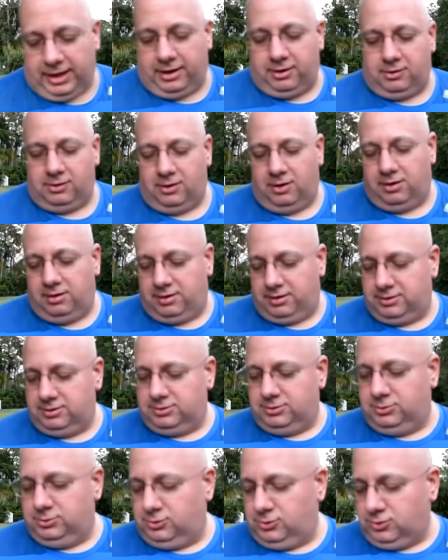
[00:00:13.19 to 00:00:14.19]

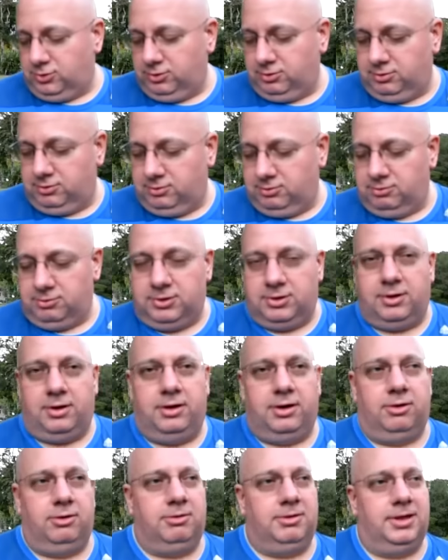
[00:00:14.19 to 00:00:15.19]
analogs to certain
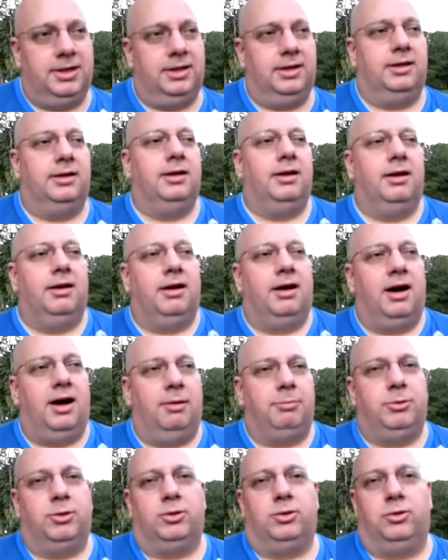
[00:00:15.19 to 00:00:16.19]
photography
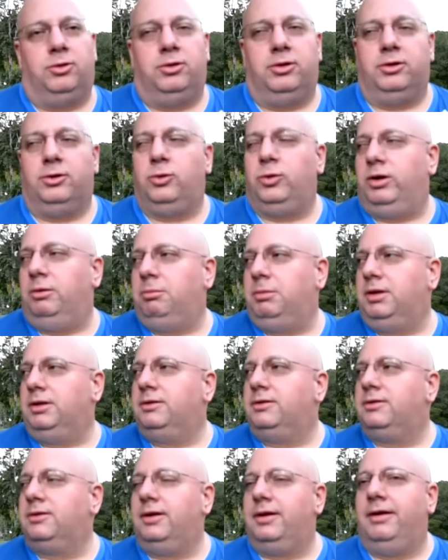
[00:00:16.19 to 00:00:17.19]
optical
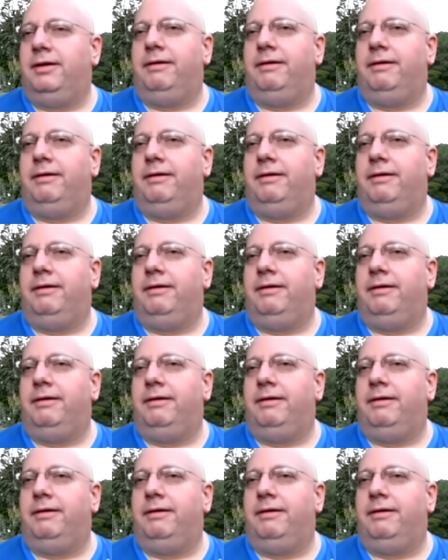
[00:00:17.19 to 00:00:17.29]
equipment.